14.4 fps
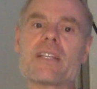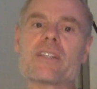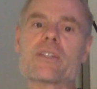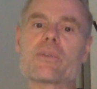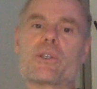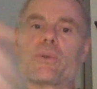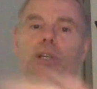
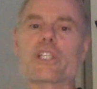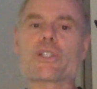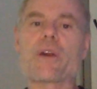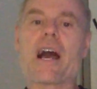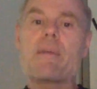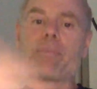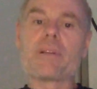So when you
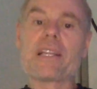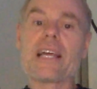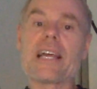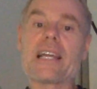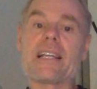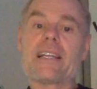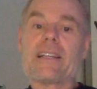
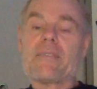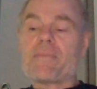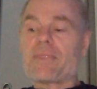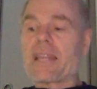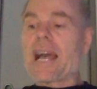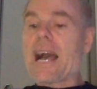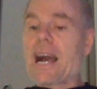extrapolate
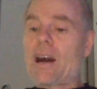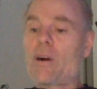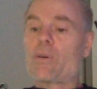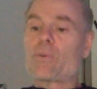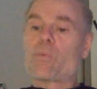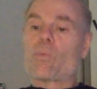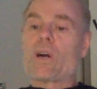
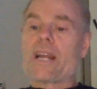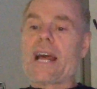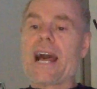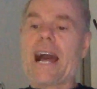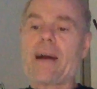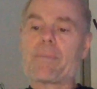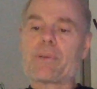out what
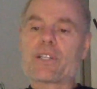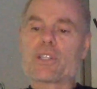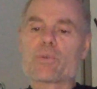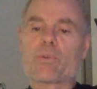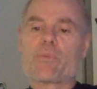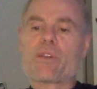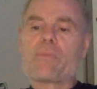
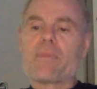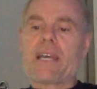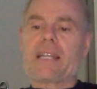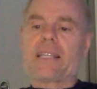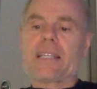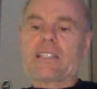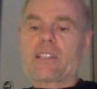happens when we
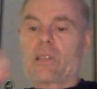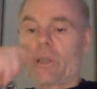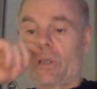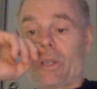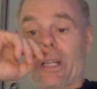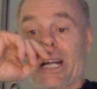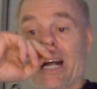make these
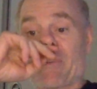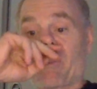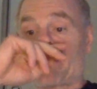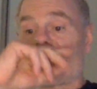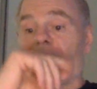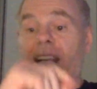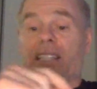little
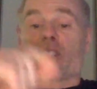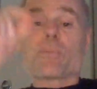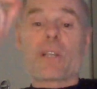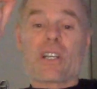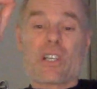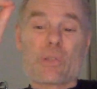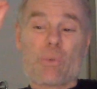compromises
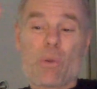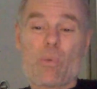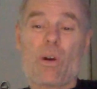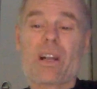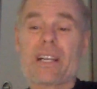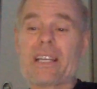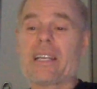because we
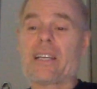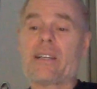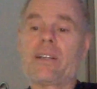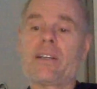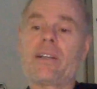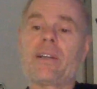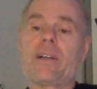want to
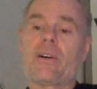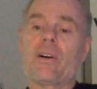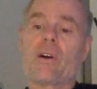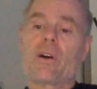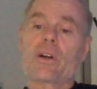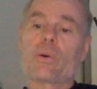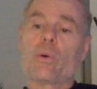hit
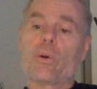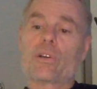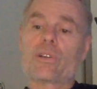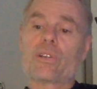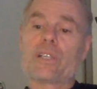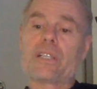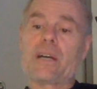our
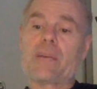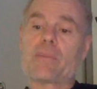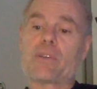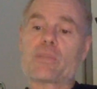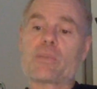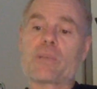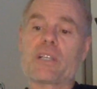quarterly
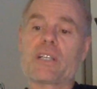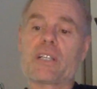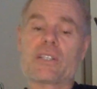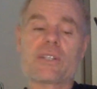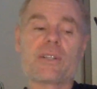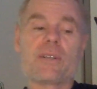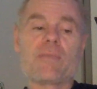numbers,
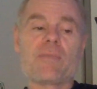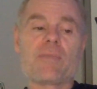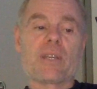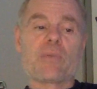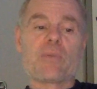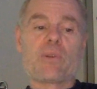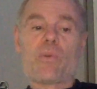because
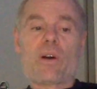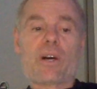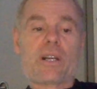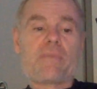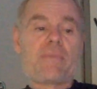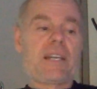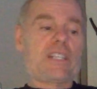we want
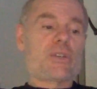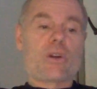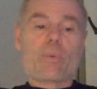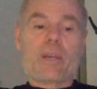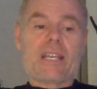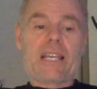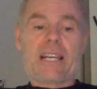to make sure
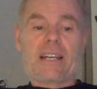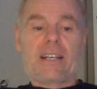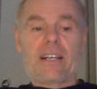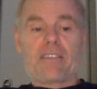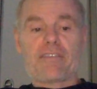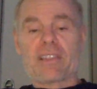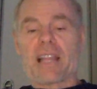we get
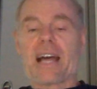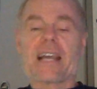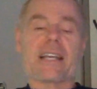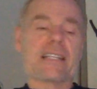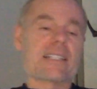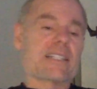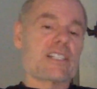enough
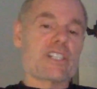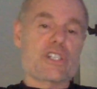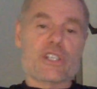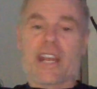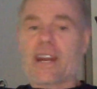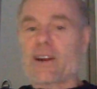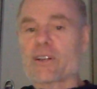likes and
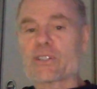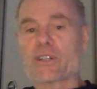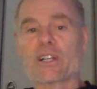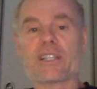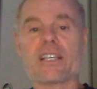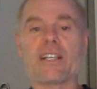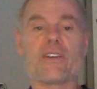shares
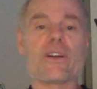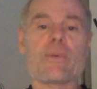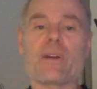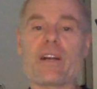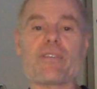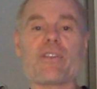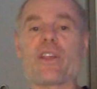on the internet,
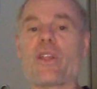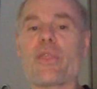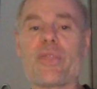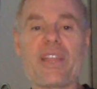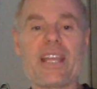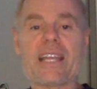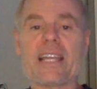whatever the
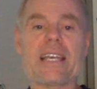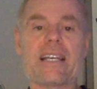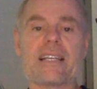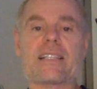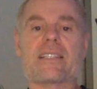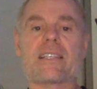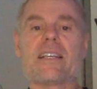thing
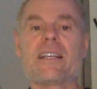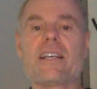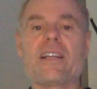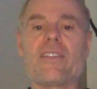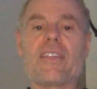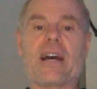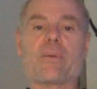is
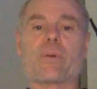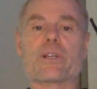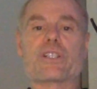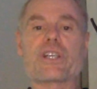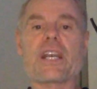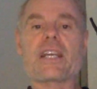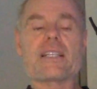that we're
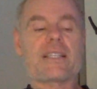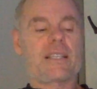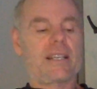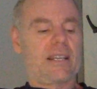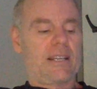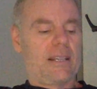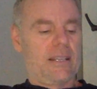
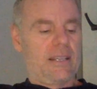chasing,